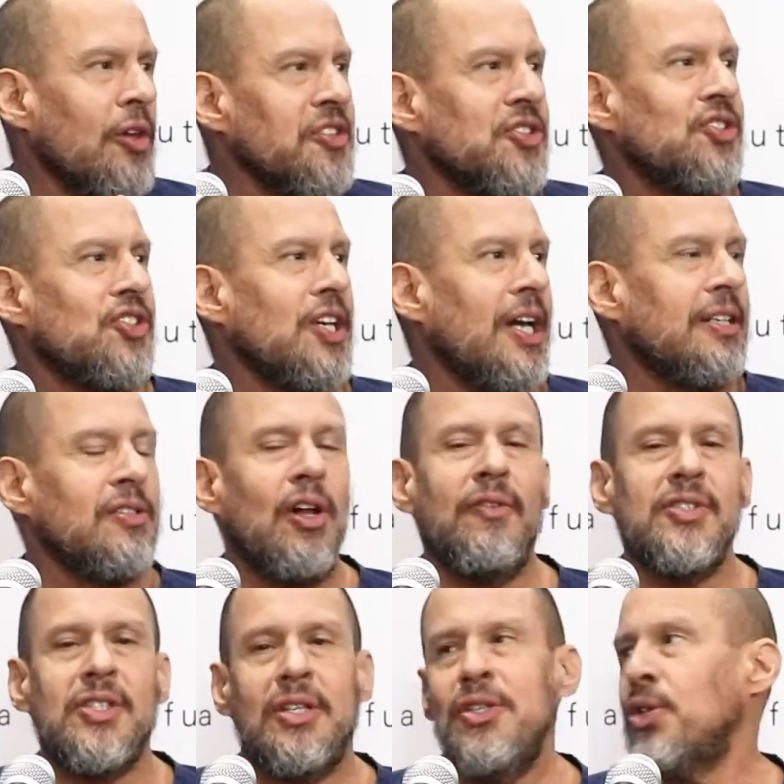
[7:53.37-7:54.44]
on the set, and all of a
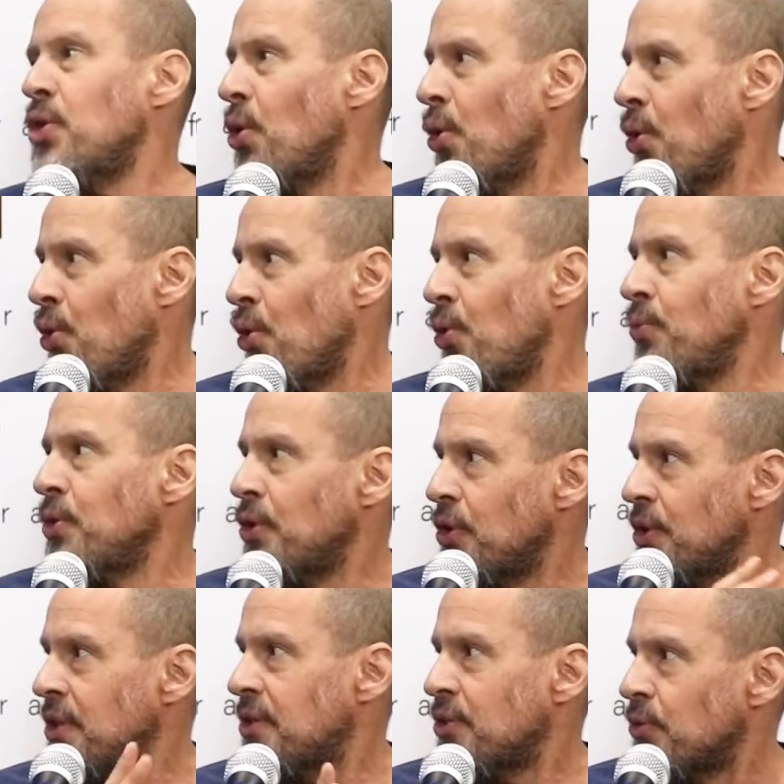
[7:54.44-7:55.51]
sudden you go home, you
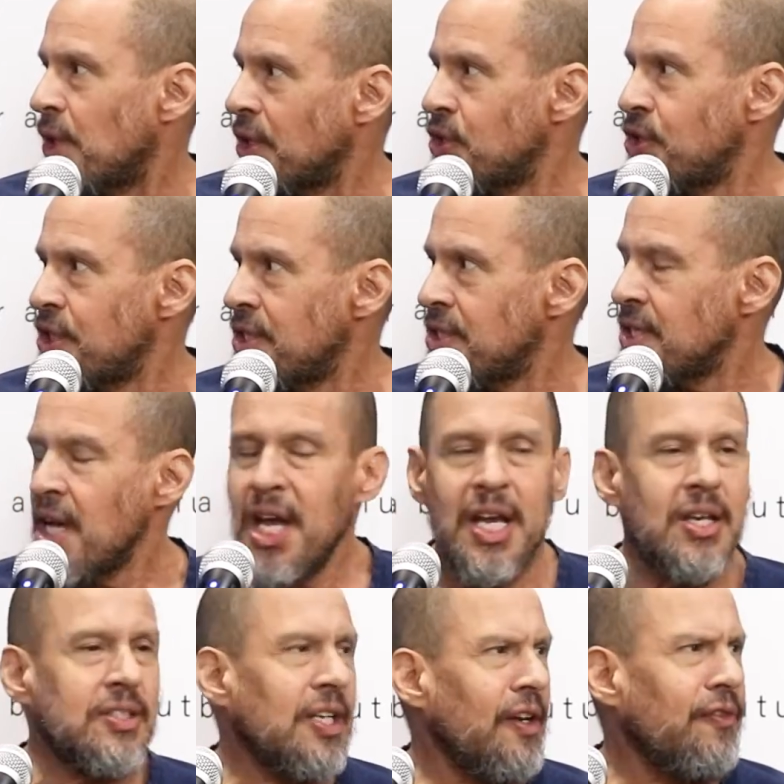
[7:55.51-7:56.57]
look at the rushes,
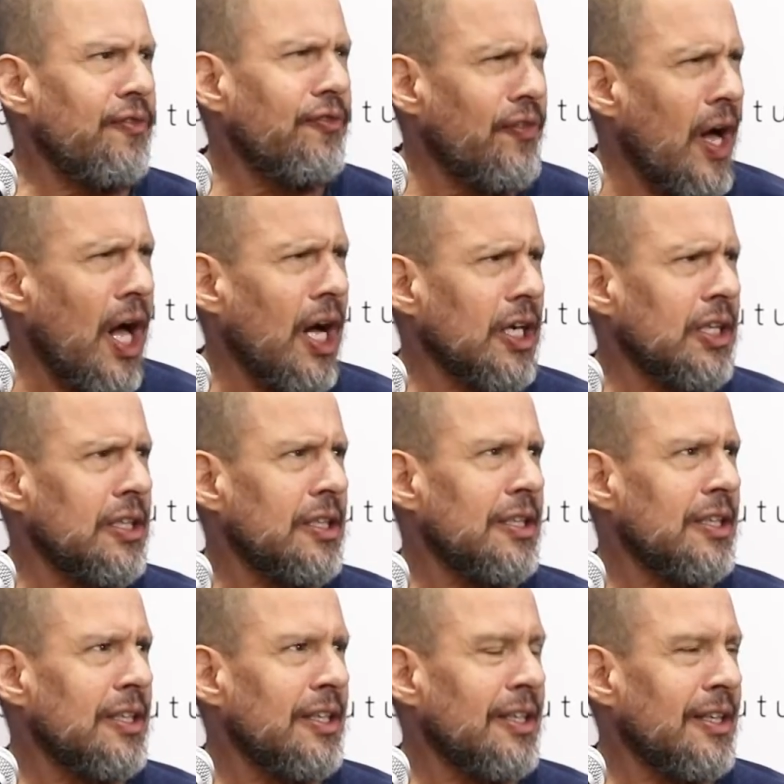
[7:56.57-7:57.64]
say, fuck,
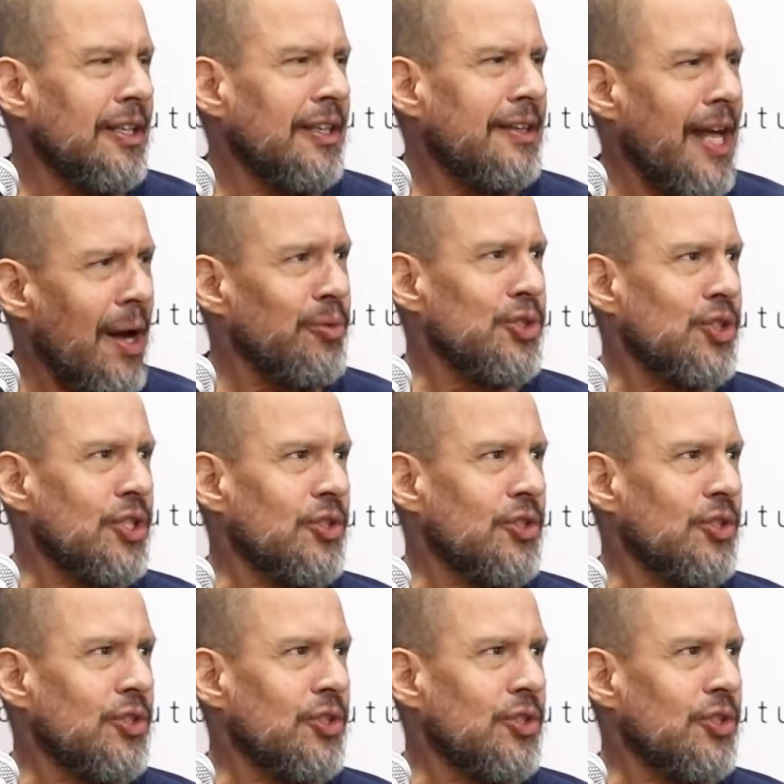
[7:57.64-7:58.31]
that was